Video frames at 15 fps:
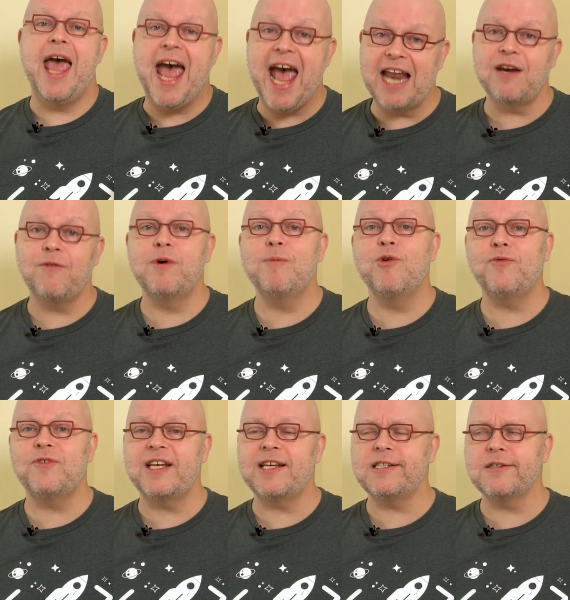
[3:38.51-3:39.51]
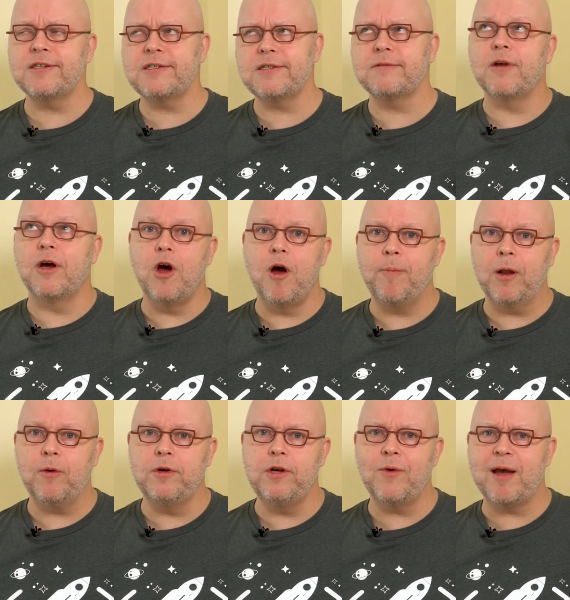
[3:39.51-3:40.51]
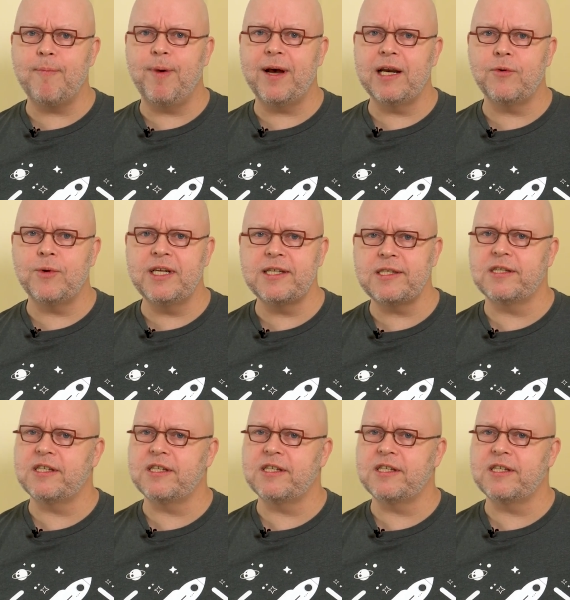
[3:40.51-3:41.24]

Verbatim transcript: add and remove testers, upload new app binaries,